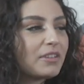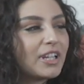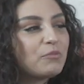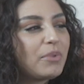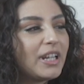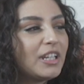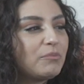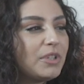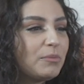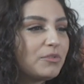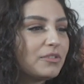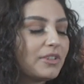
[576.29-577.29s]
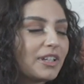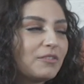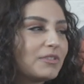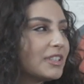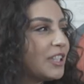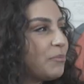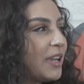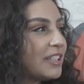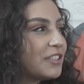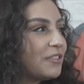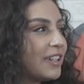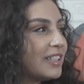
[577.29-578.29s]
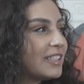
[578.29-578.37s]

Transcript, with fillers: like, painting people, like, once they pass away and